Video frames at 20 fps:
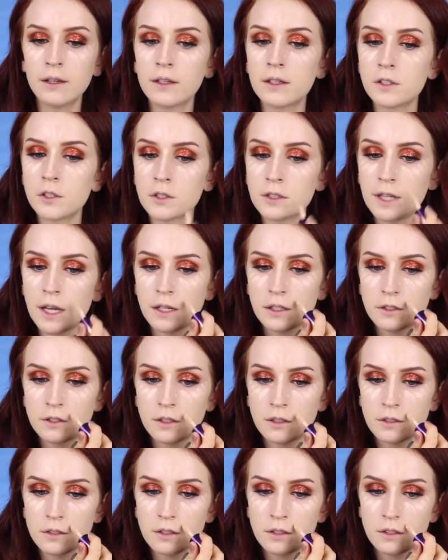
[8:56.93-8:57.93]
it just kind of
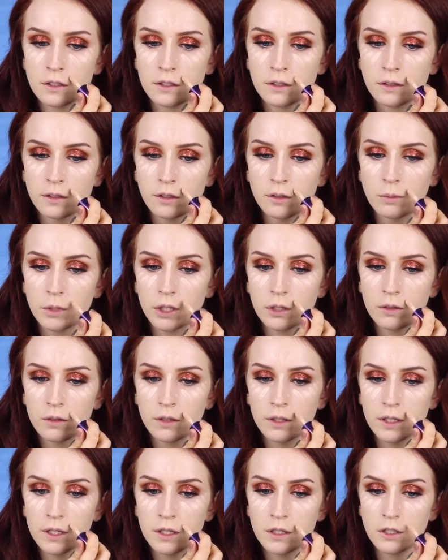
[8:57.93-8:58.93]
starts to turn a little bit
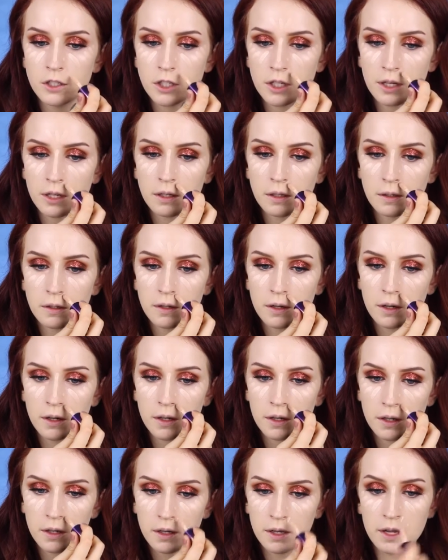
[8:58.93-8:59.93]
orange and
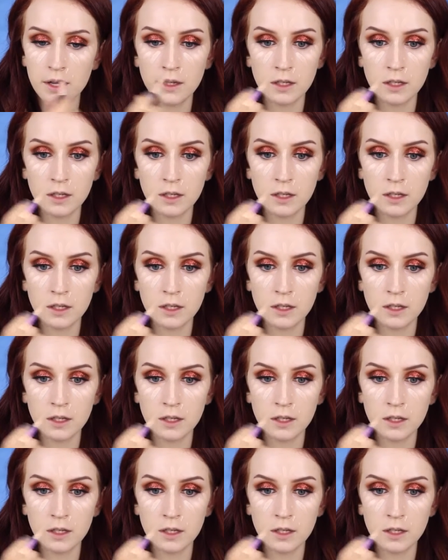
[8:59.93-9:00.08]
dark,